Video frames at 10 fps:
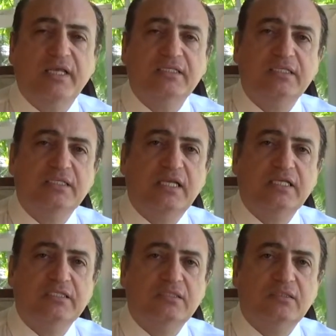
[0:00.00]
I see that
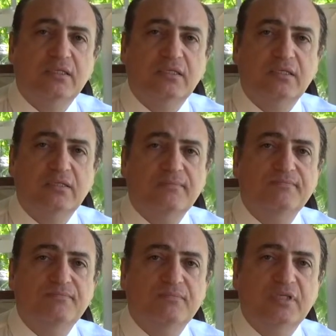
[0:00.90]

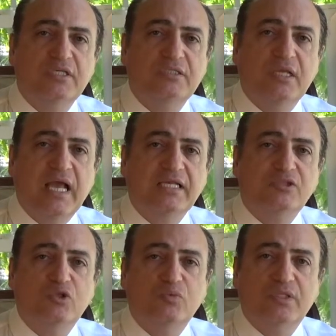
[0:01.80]
has
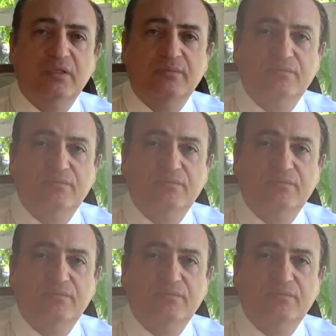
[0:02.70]
to do with the